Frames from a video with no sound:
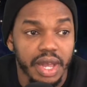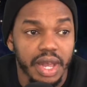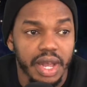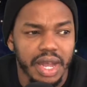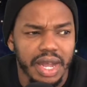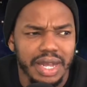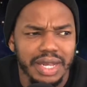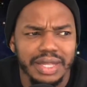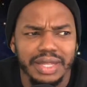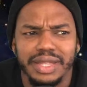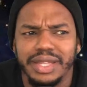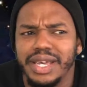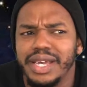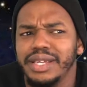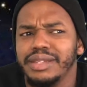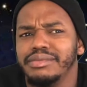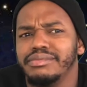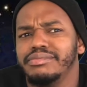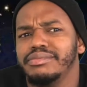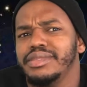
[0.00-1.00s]
And
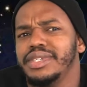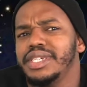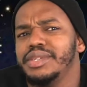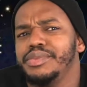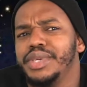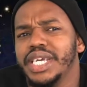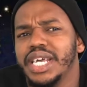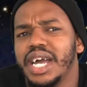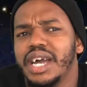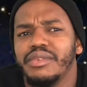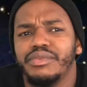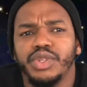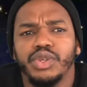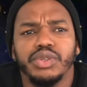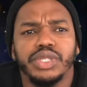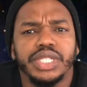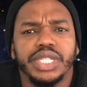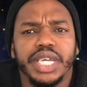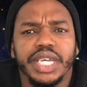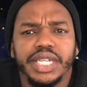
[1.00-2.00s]
then you may have
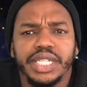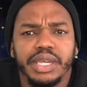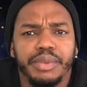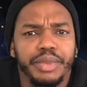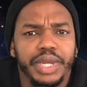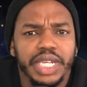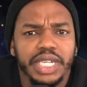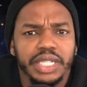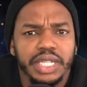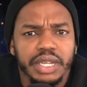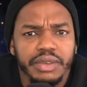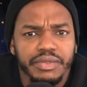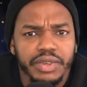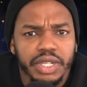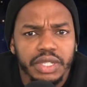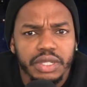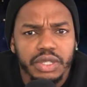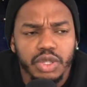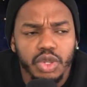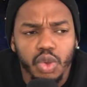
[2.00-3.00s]
those days you may not
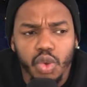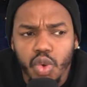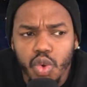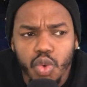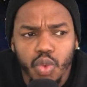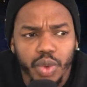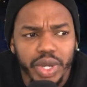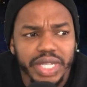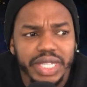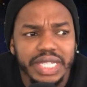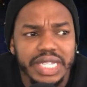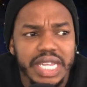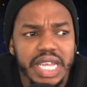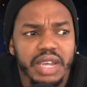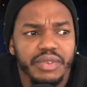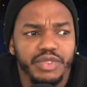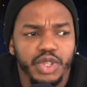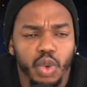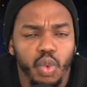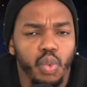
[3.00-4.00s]
even know what
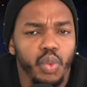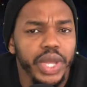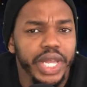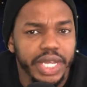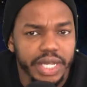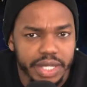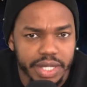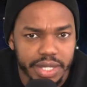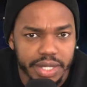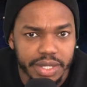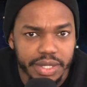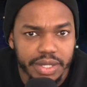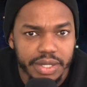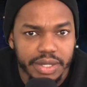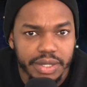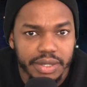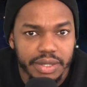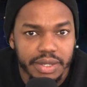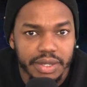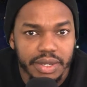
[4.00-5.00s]
day of the week it
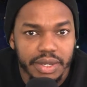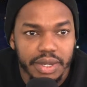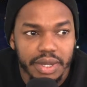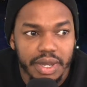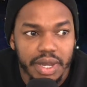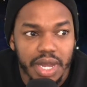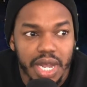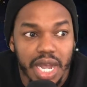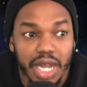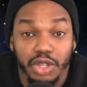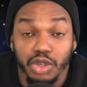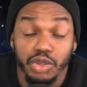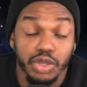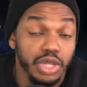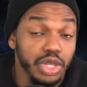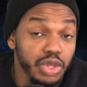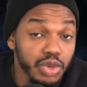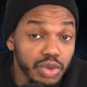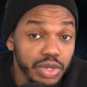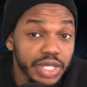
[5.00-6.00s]
is. And
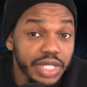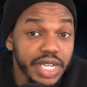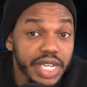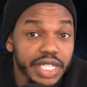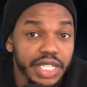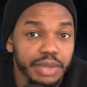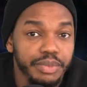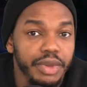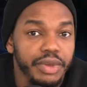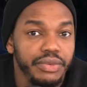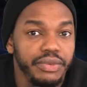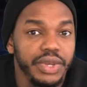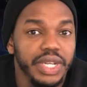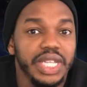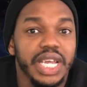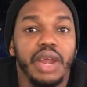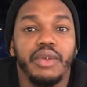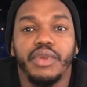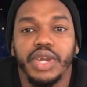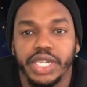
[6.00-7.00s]
on those days you may feel
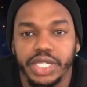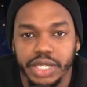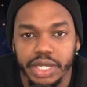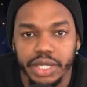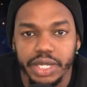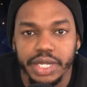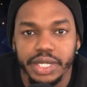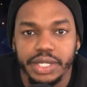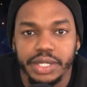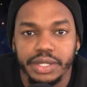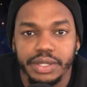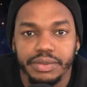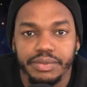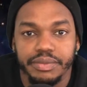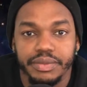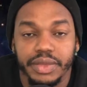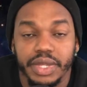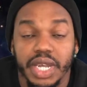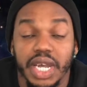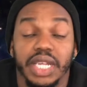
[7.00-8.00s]
directionless.
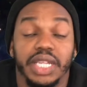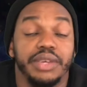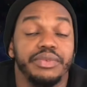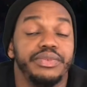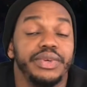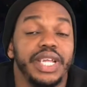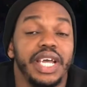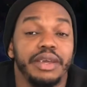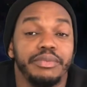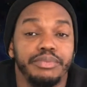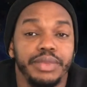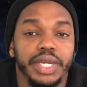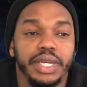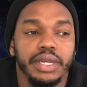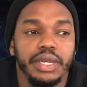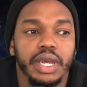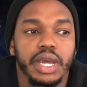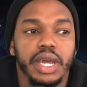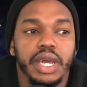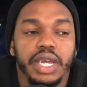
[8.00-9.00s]
And if you're like
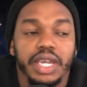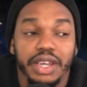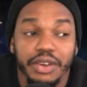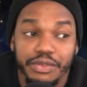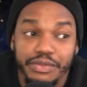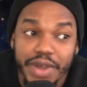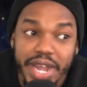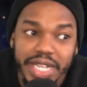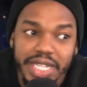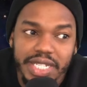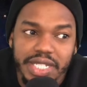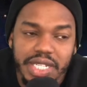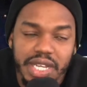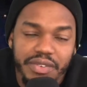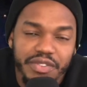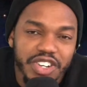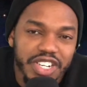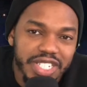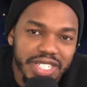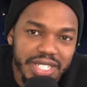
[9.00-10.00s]
me, you'll find
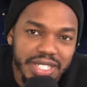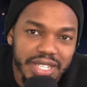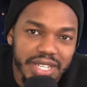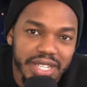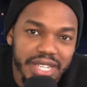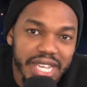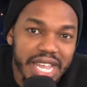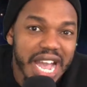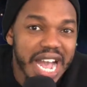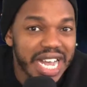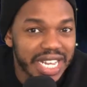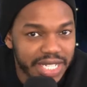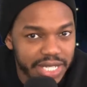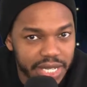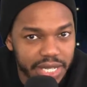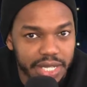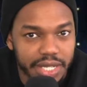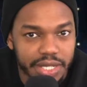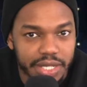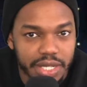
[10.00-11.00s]
yourself constantly
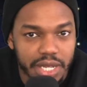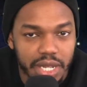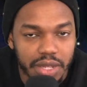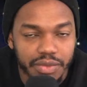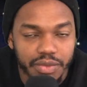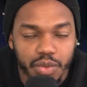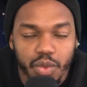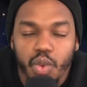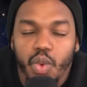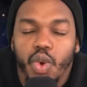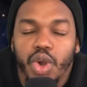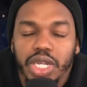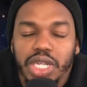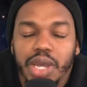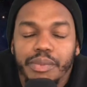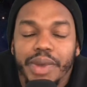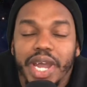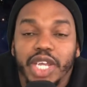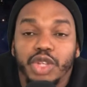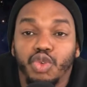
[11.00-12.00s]
asking yourself, what
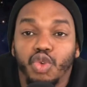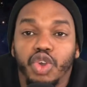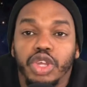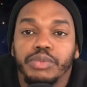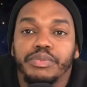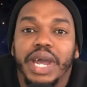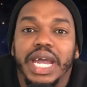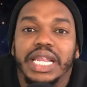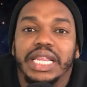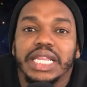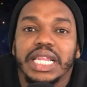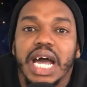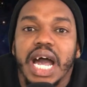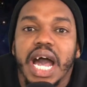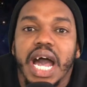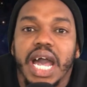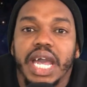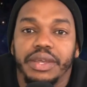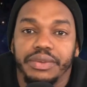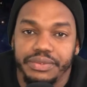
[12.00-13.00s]
am I doing with my
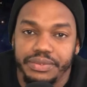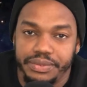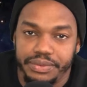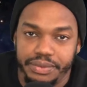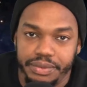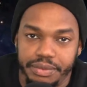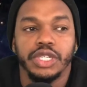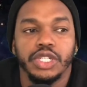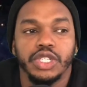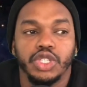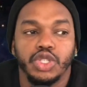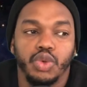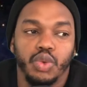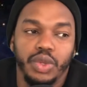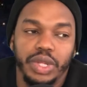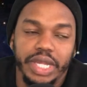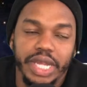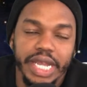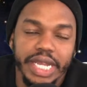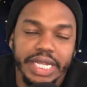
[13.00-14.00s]
life? So
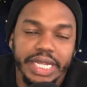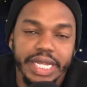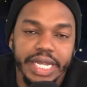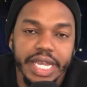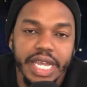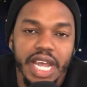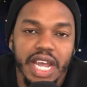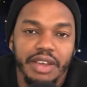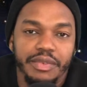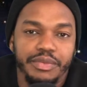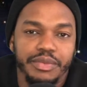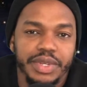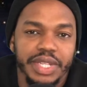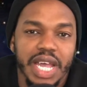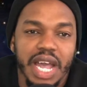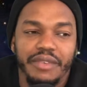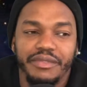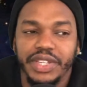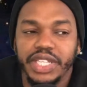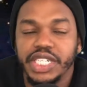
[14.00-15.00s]
lately, I've been
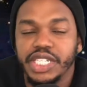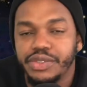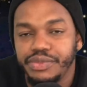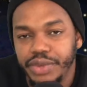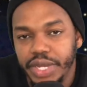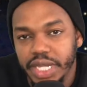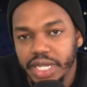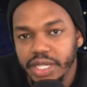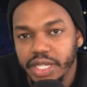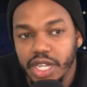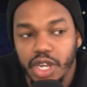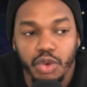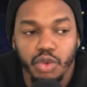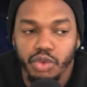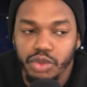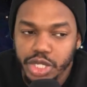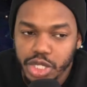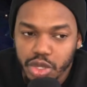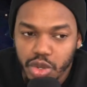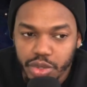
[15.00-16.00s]
having this feeling. I
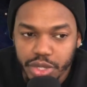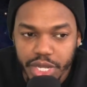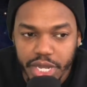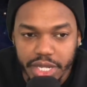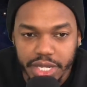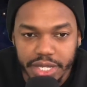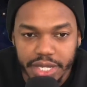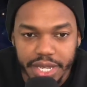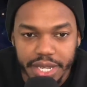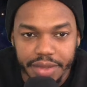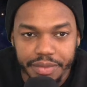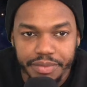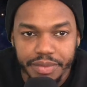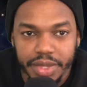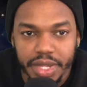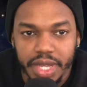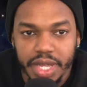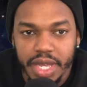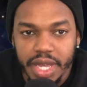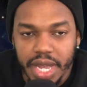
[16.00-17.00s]
wrote it down the other day.
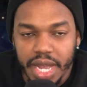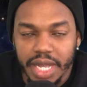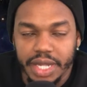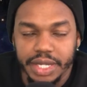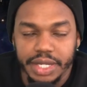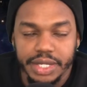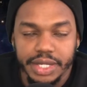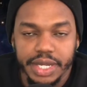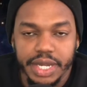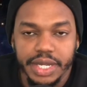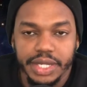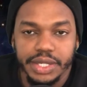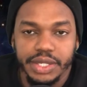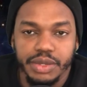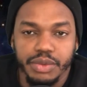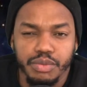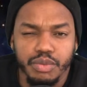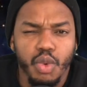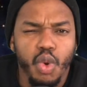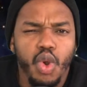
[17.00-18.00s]
And it
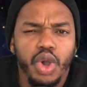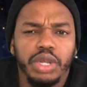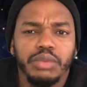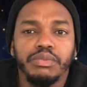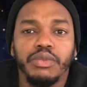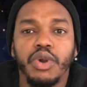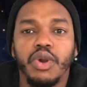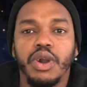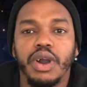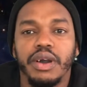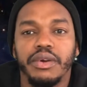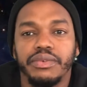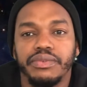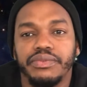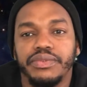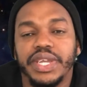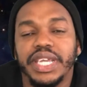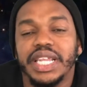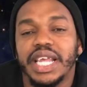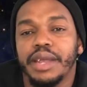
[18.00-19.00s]
says, more and more, I
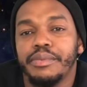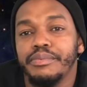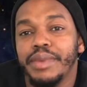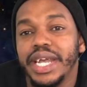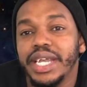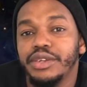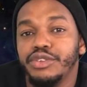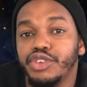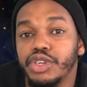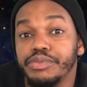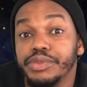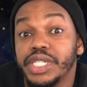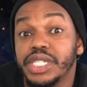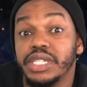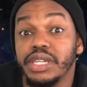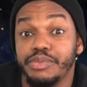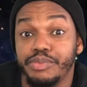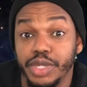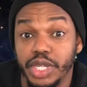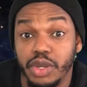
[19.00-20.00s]
feel like my dream is
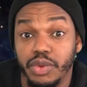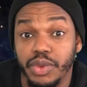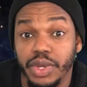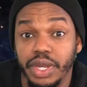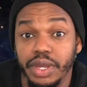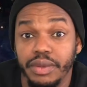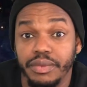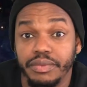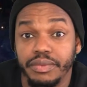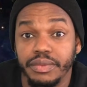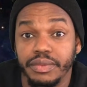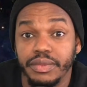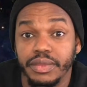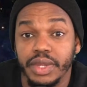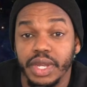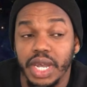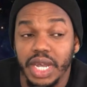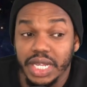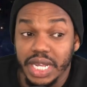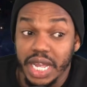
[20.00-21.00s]
slipping away.
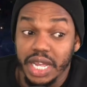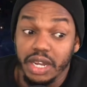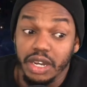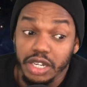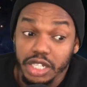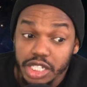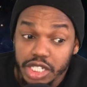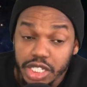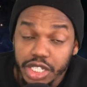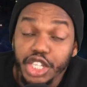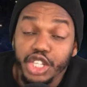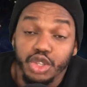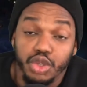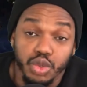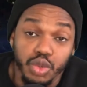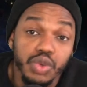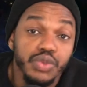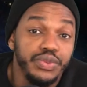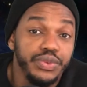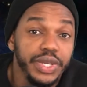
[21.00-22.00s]
And I honestly
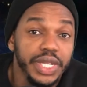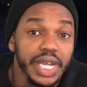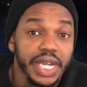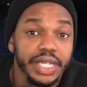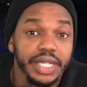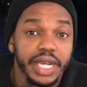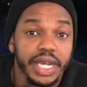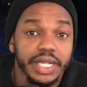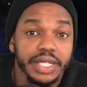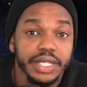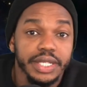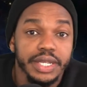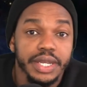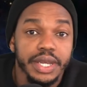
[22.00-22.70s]
do feel like that.